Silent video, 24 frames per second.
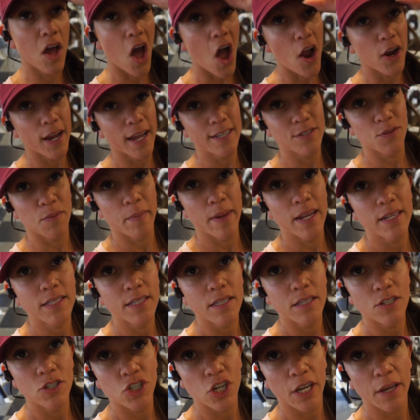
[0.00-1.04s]
right, guys, I made it to
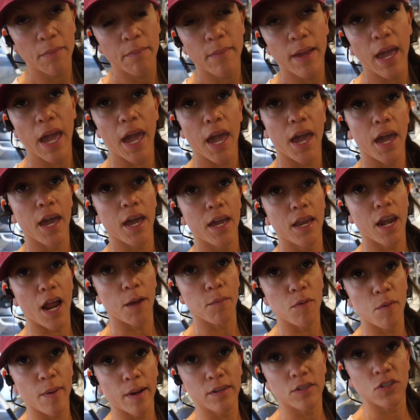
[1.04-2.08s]
the gym, and
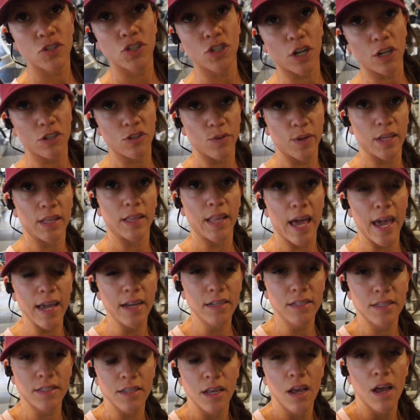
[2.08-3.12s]
I'm about to start doing
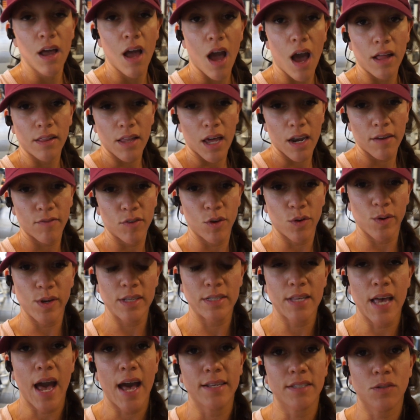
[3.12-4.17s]
legs. A lot of you
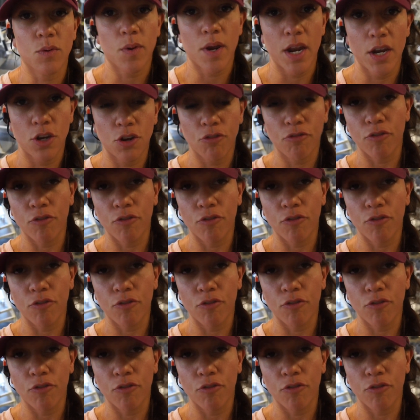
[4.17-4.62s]
always ask what I do